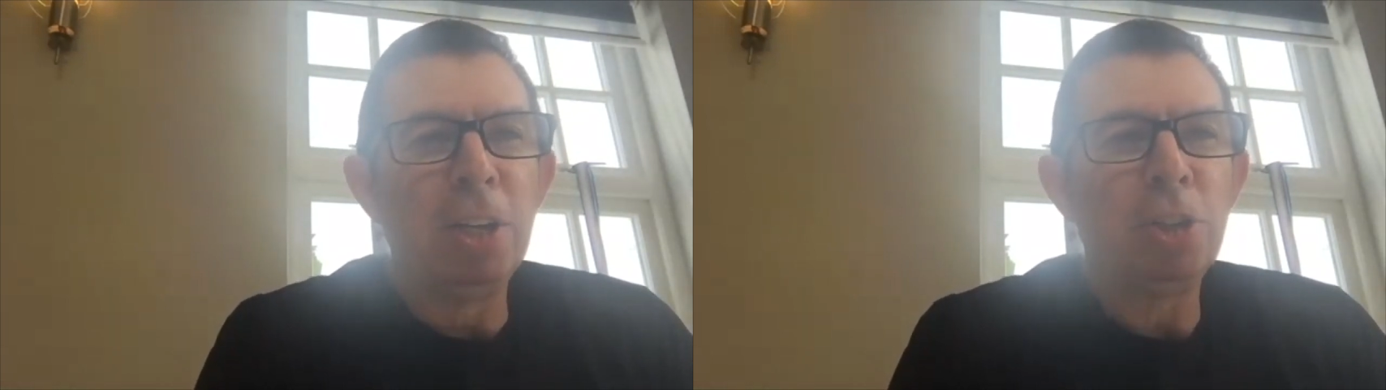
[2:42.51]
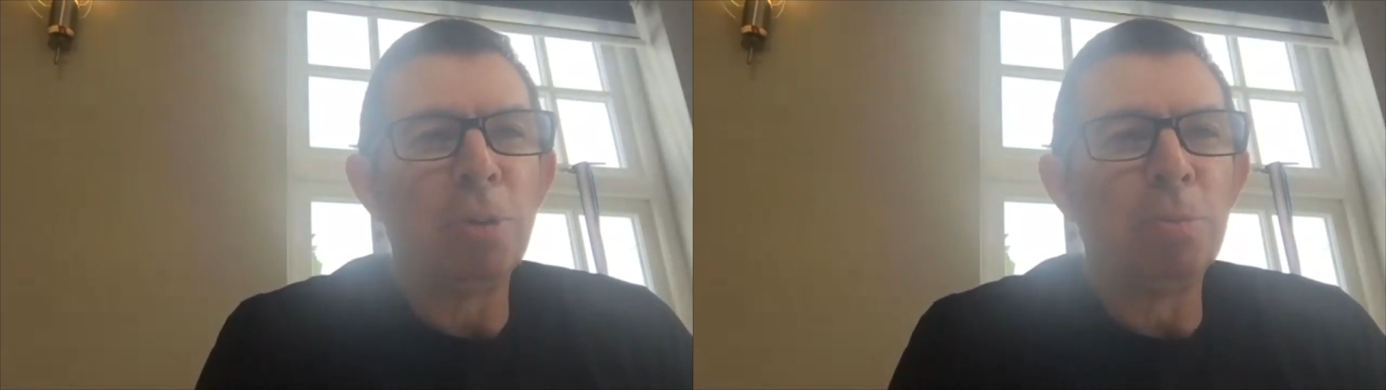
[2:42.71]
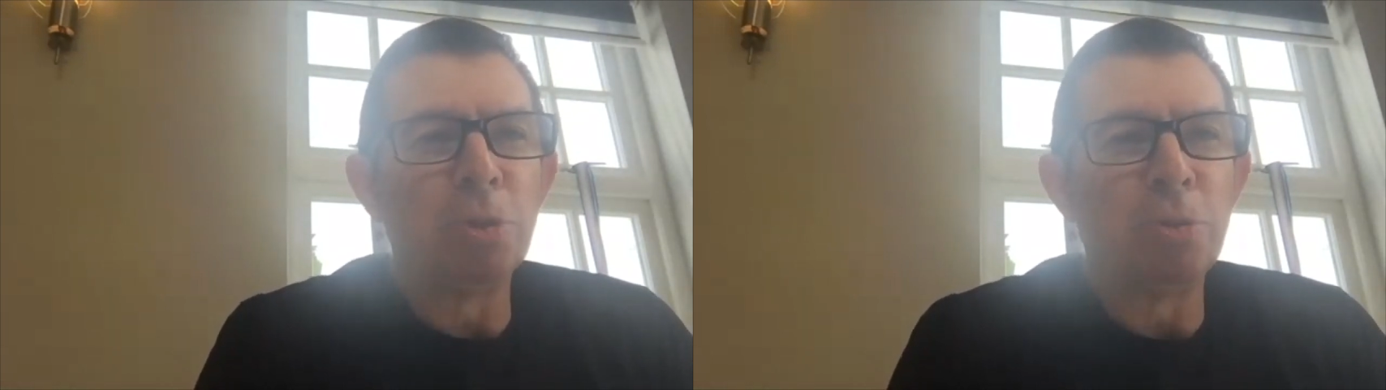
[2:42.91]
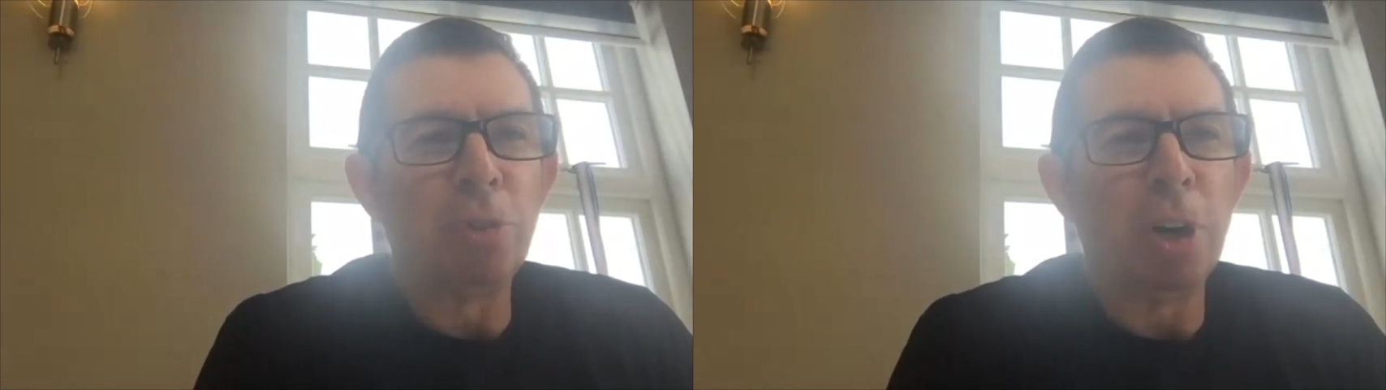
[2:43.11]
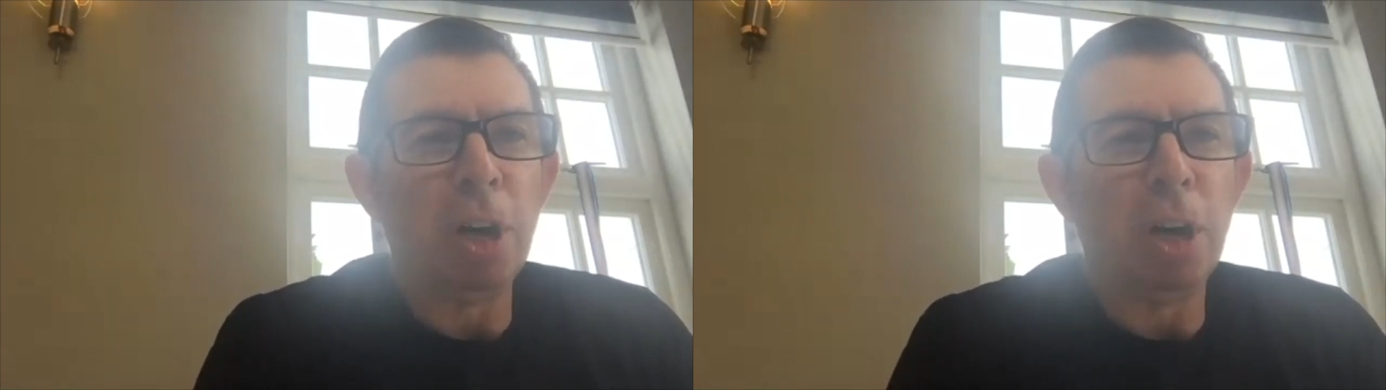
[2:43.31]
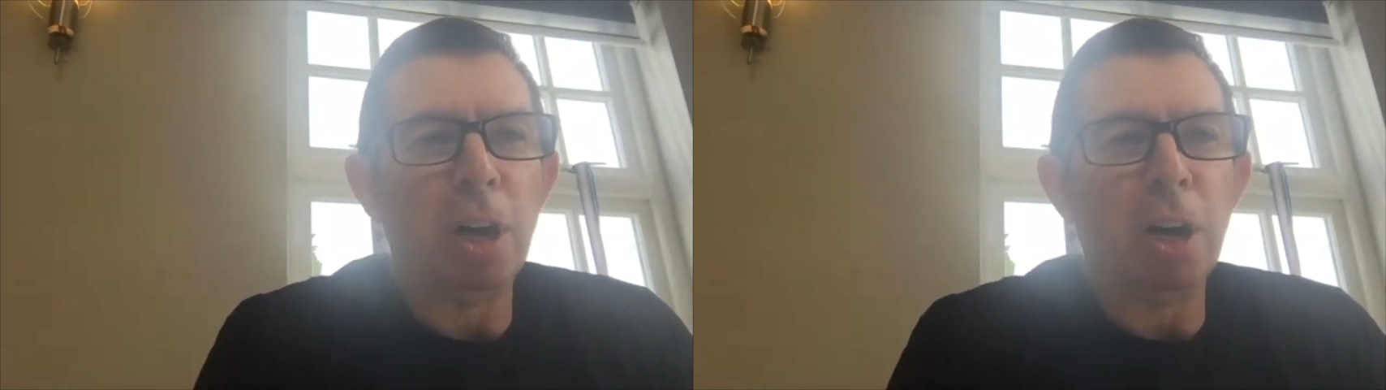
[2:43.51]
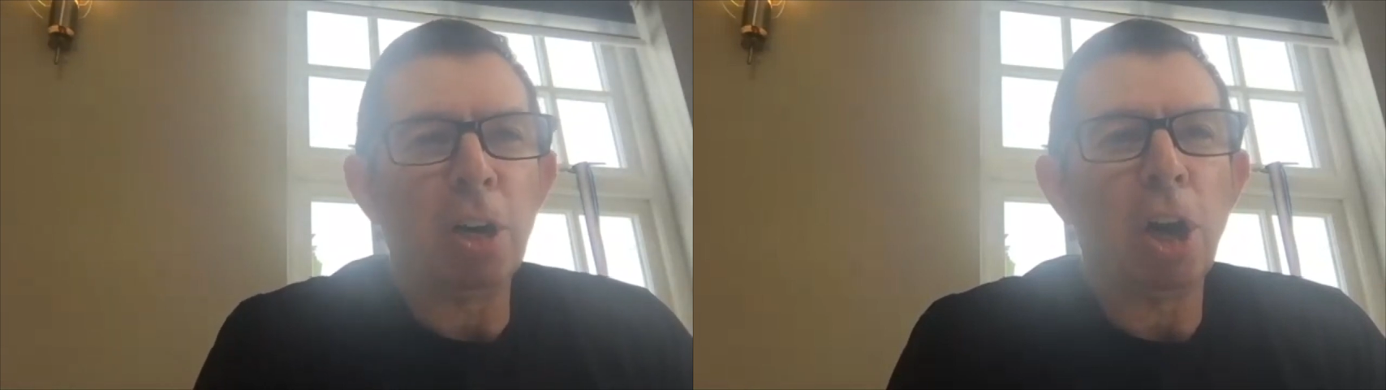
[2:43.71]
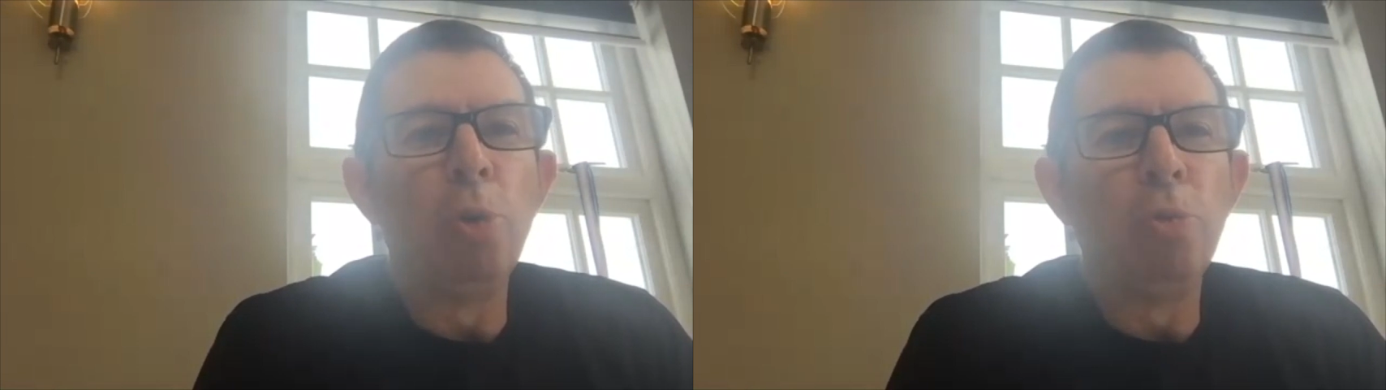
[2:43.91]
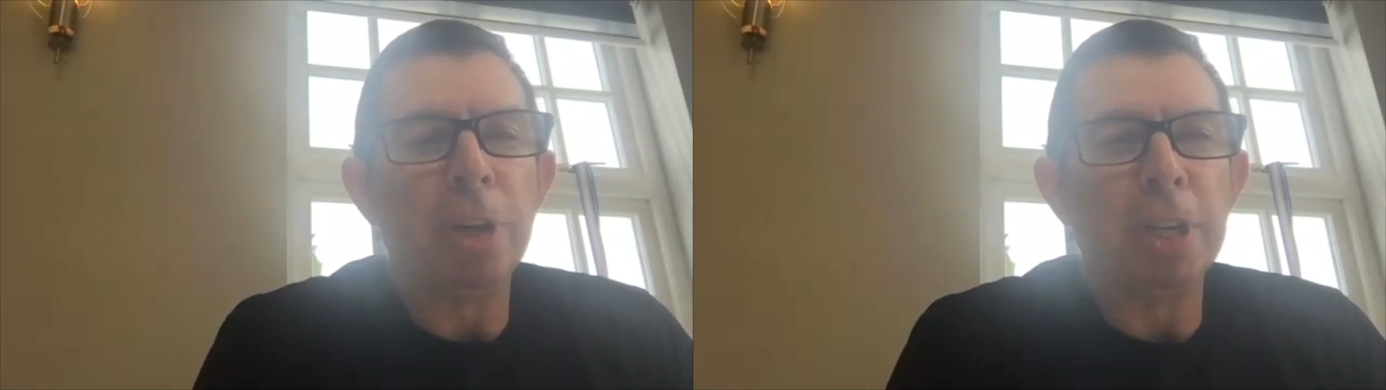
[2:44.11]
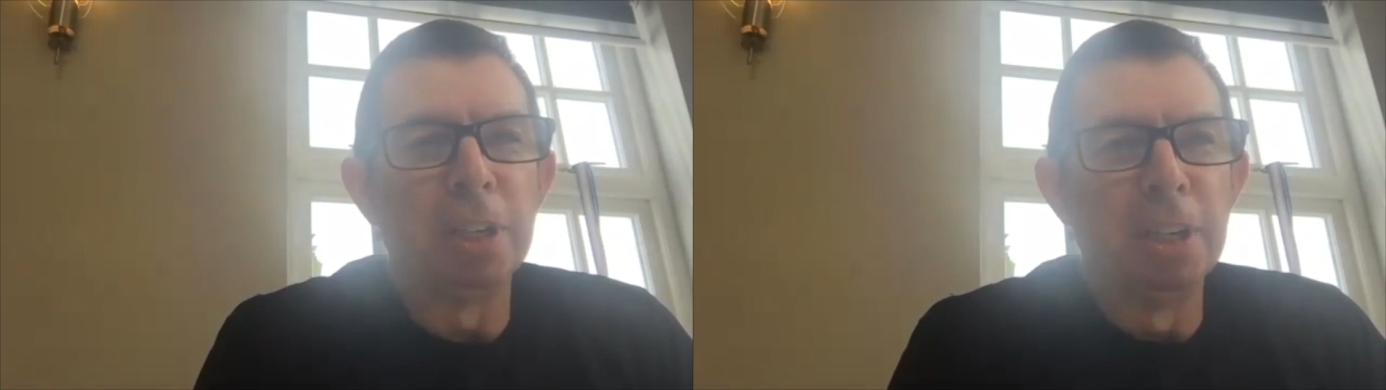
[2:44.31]
terms of
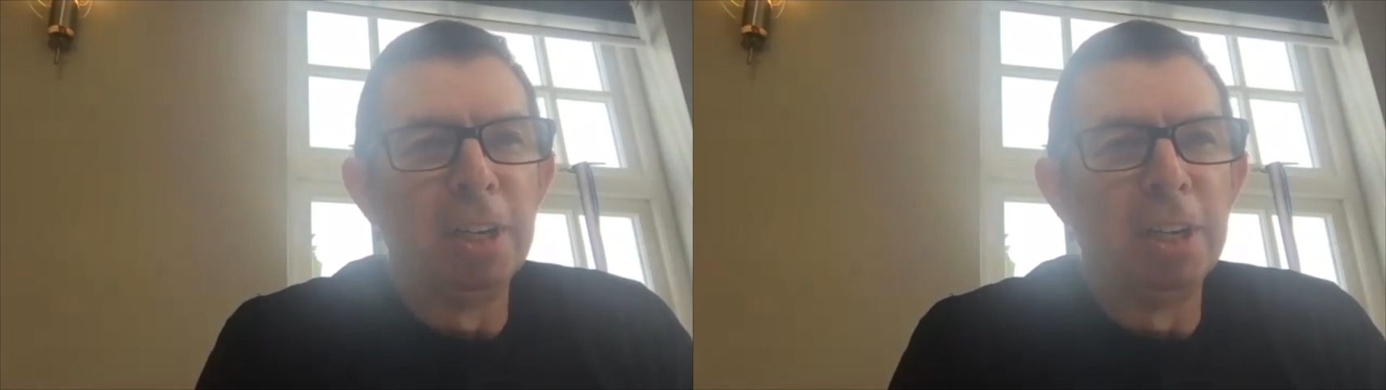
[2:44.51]
COVID,